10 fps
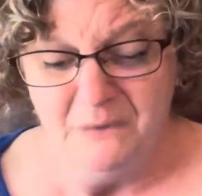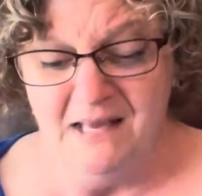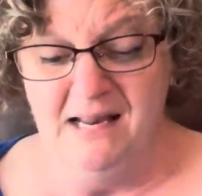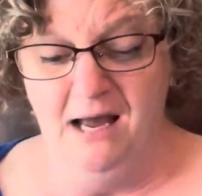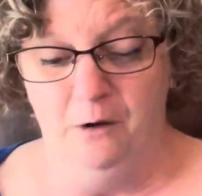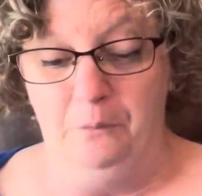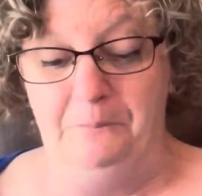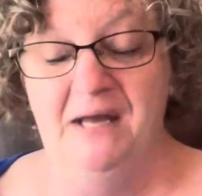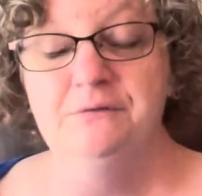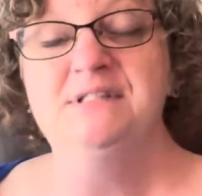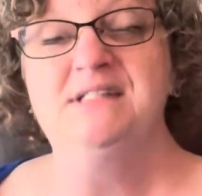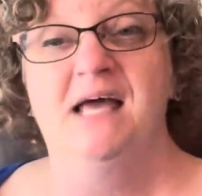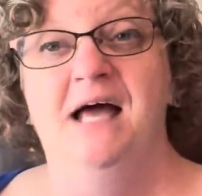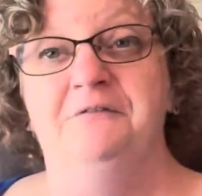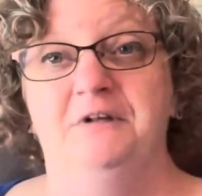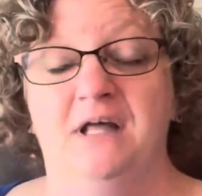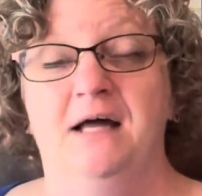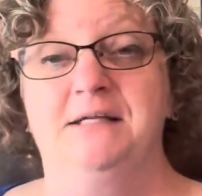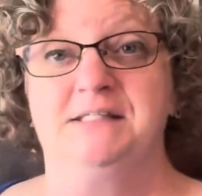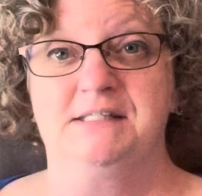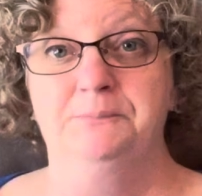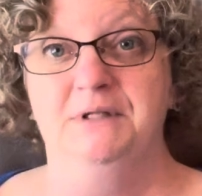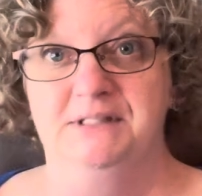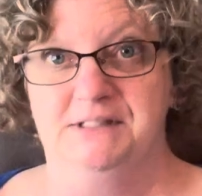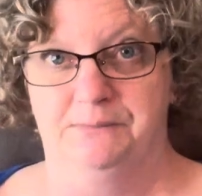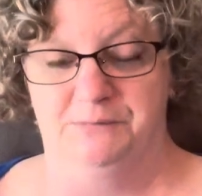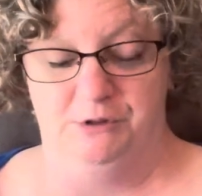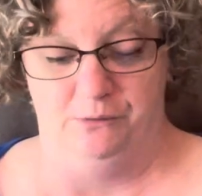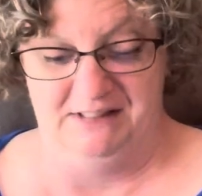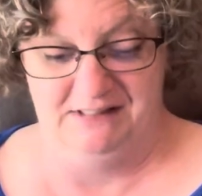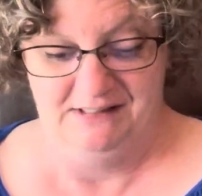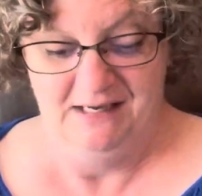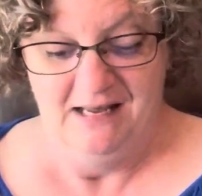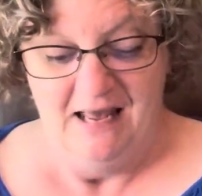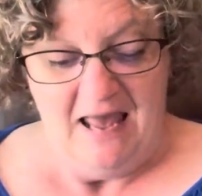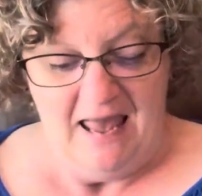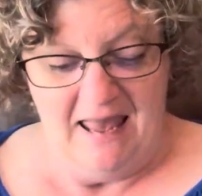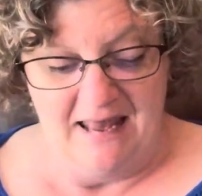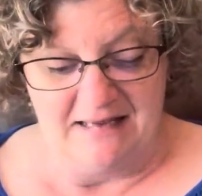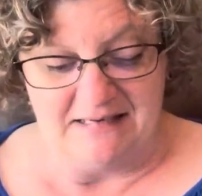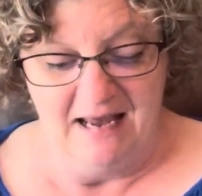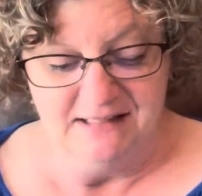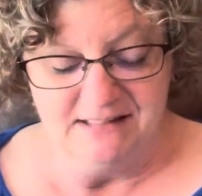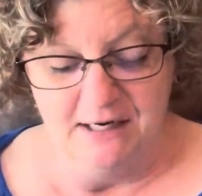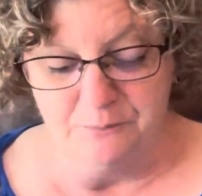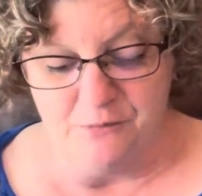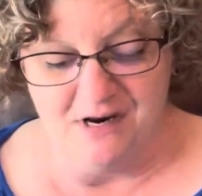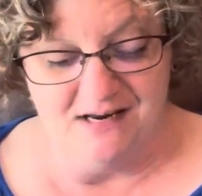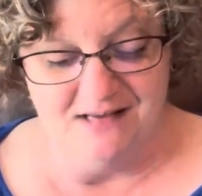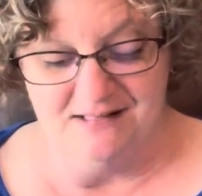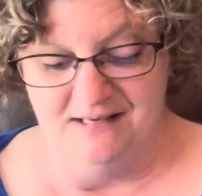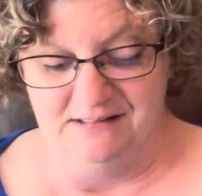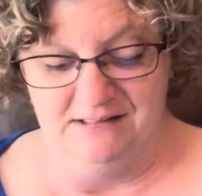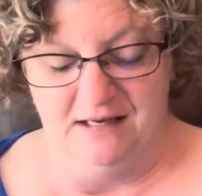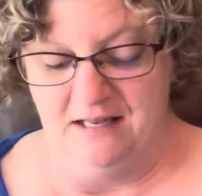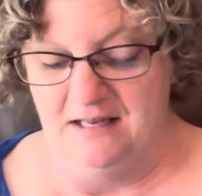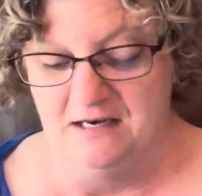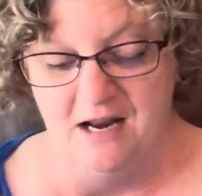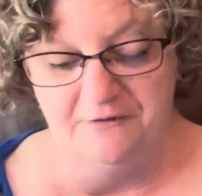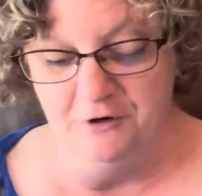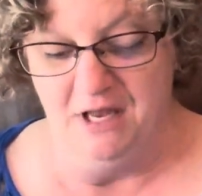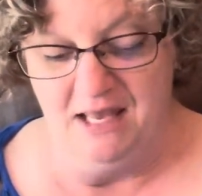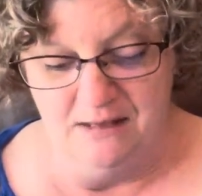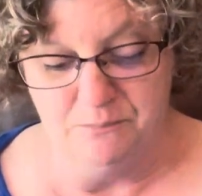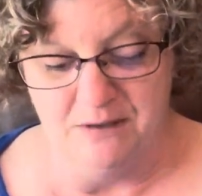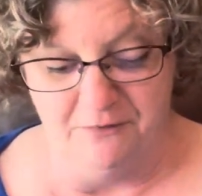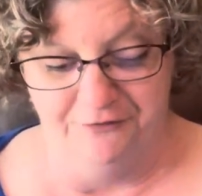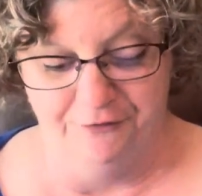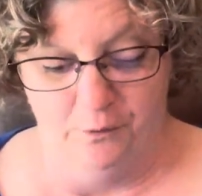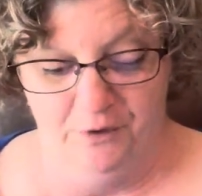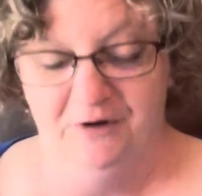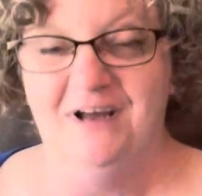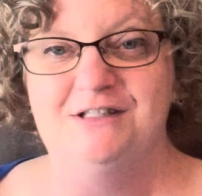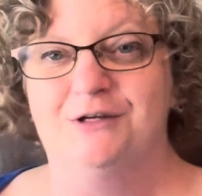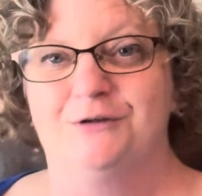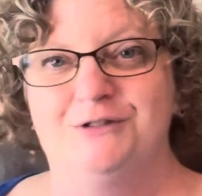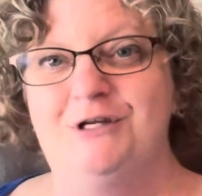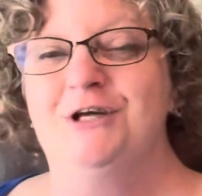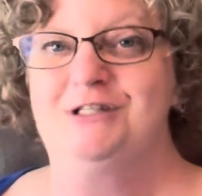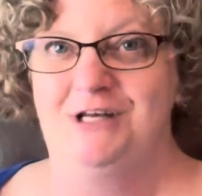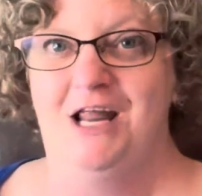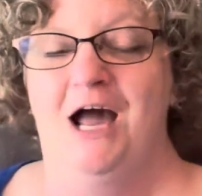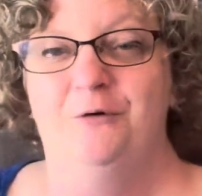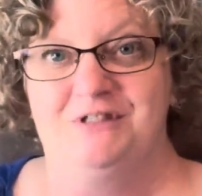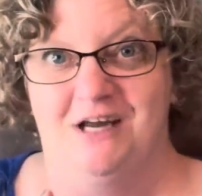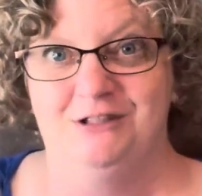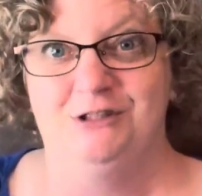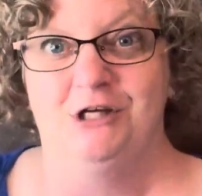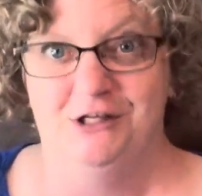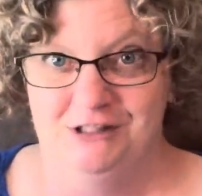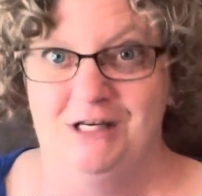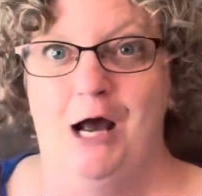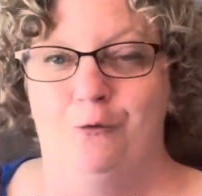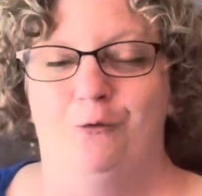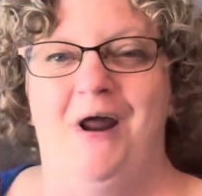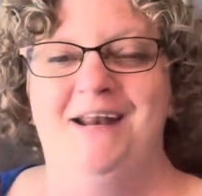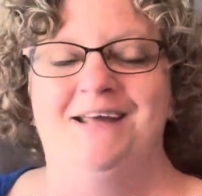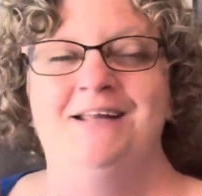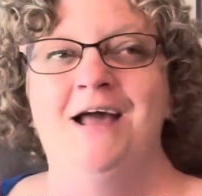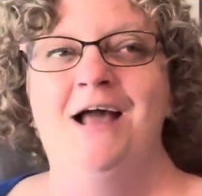Now, mountains have a lot of symbolism to it. And as I'm reading this, it never hit me before until just now, as I just now read it.